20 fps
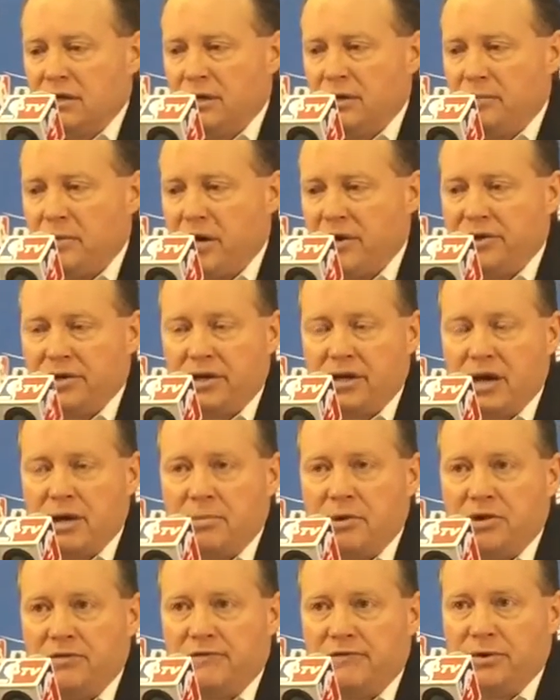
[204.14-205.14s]
um, how the
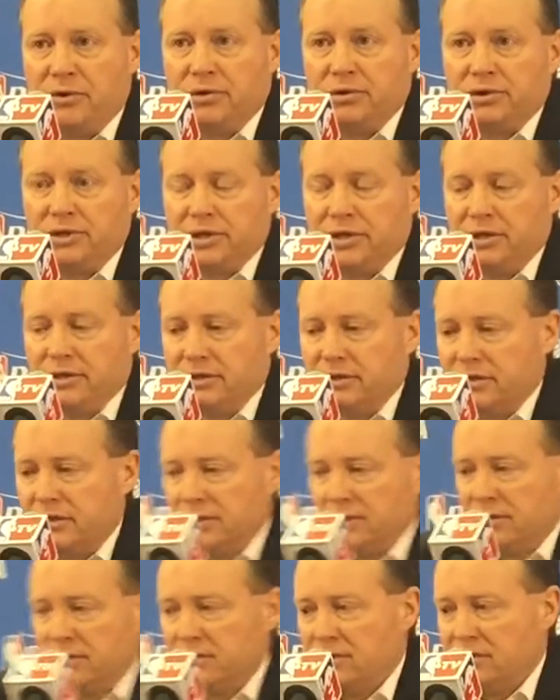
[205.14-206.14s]
game unfolded.
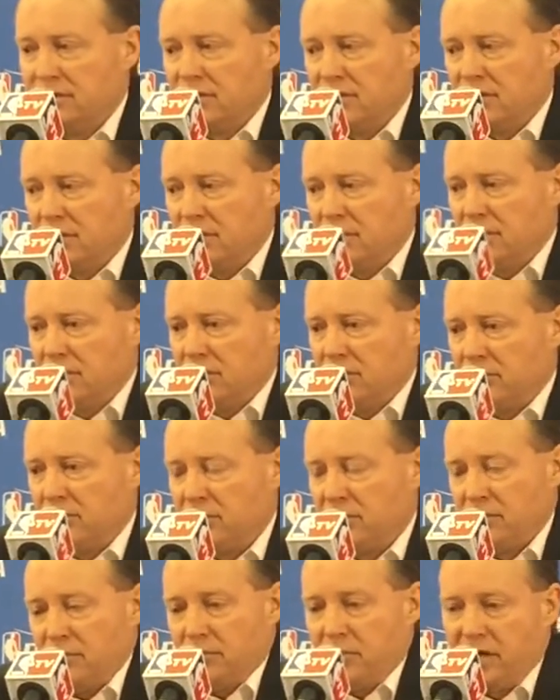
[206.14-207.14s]
And,
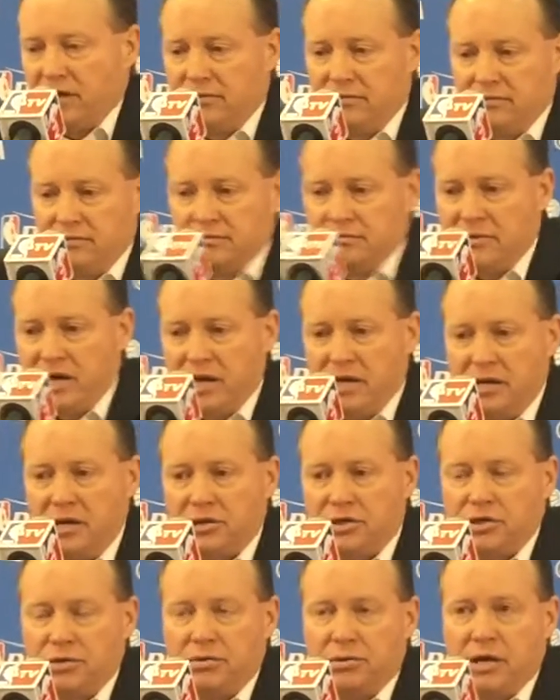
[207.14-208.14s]
but, you know, my, my
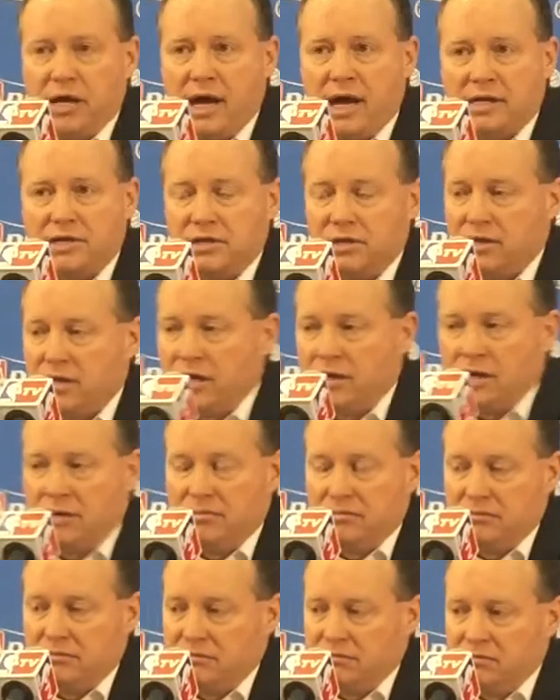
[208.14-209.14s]
initial reaction, I,
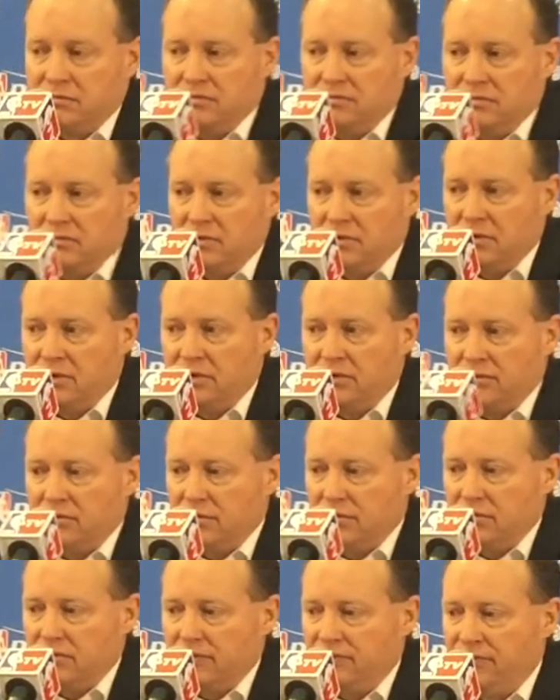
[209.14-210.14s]
am you
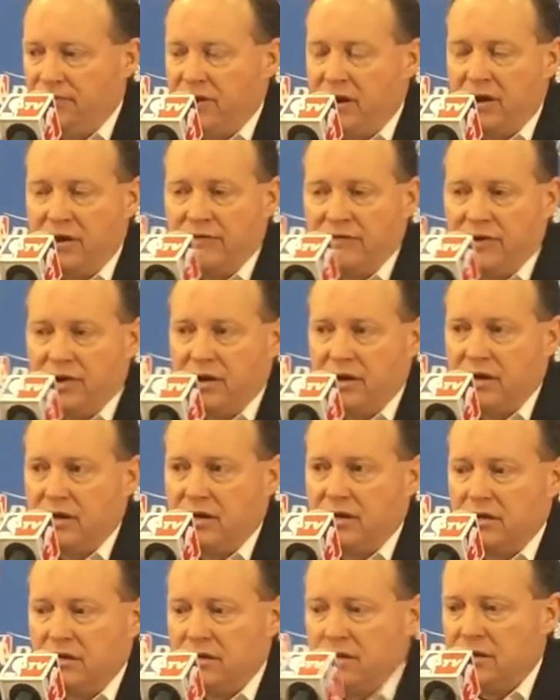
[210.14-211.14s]
know, very,
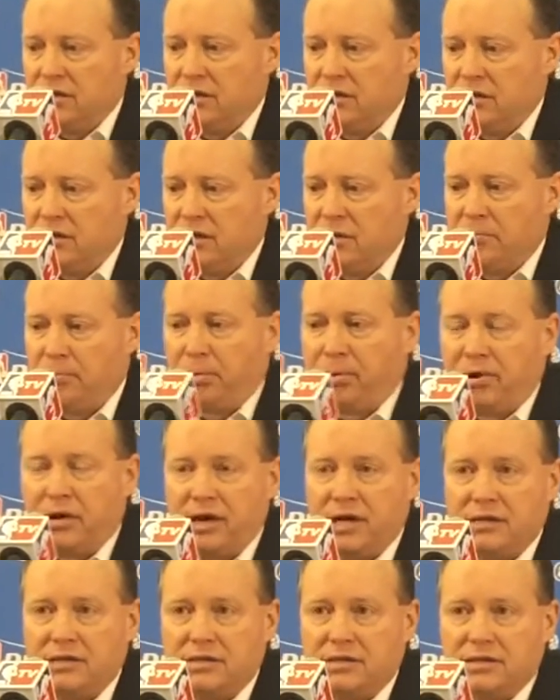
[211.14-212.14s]
very uh,
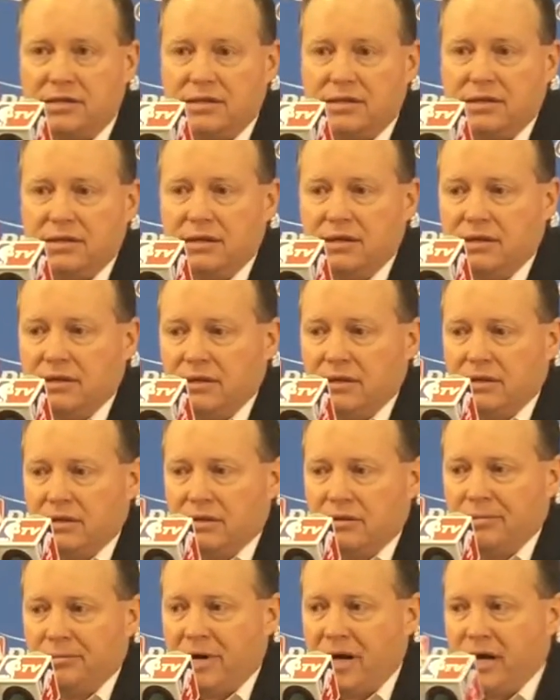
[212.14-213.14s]
impressed
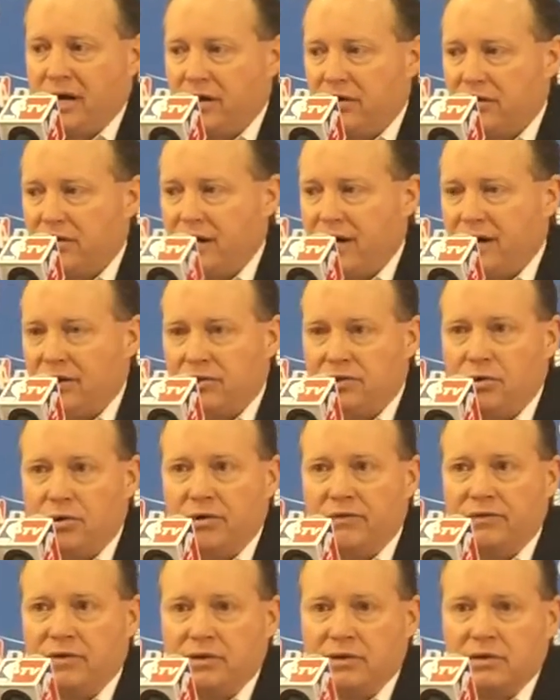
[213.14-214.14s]
by how Kyle
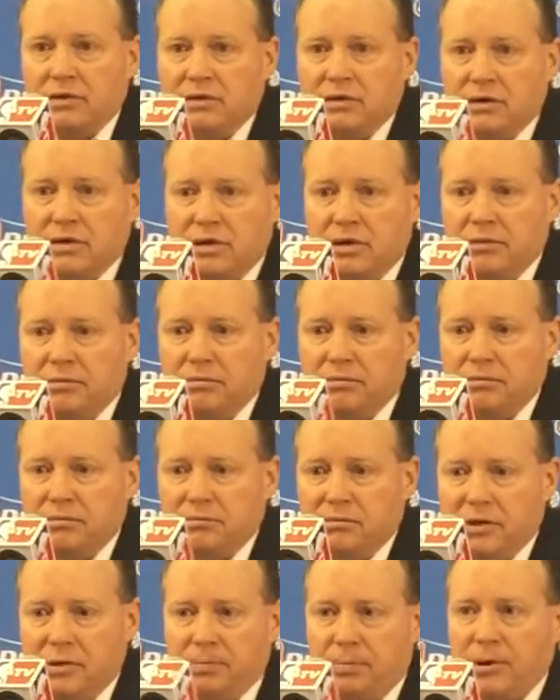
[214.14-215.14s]
Korver
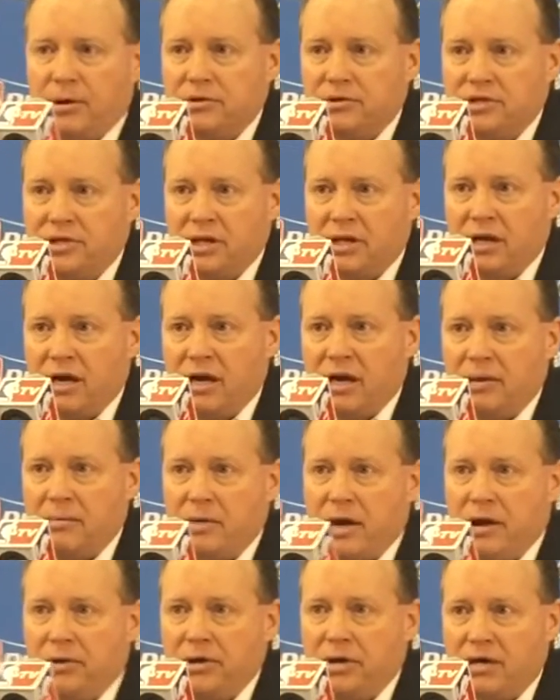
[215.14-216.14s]
um, approached the
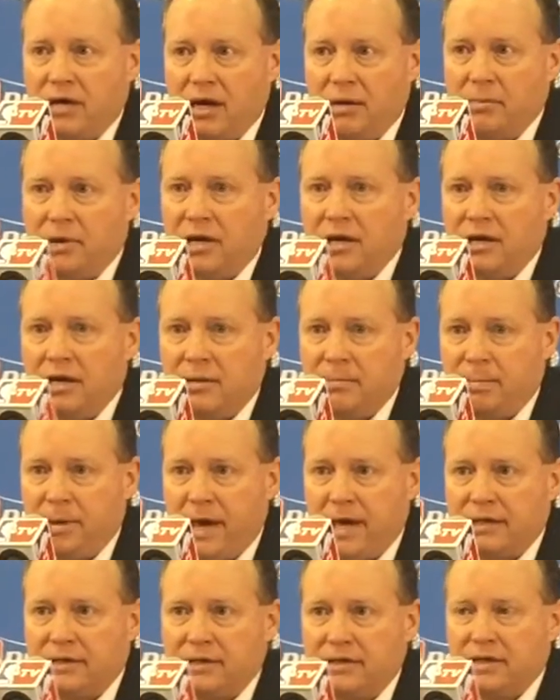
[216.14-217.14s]
game, how he came in and
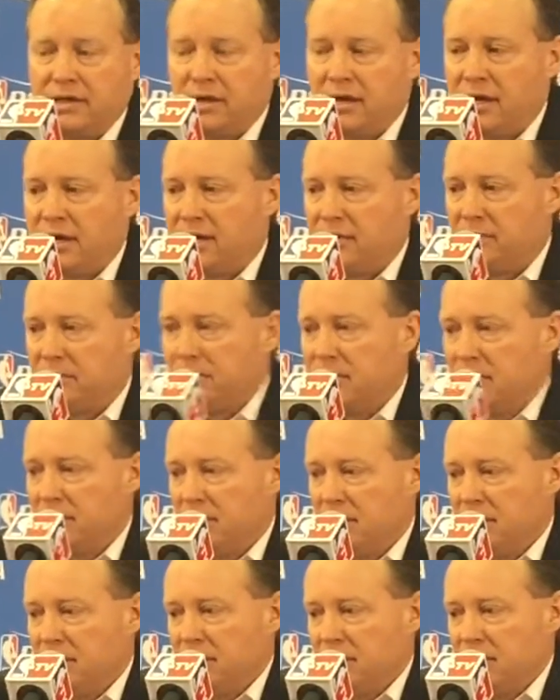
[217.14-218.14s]
impacted the game.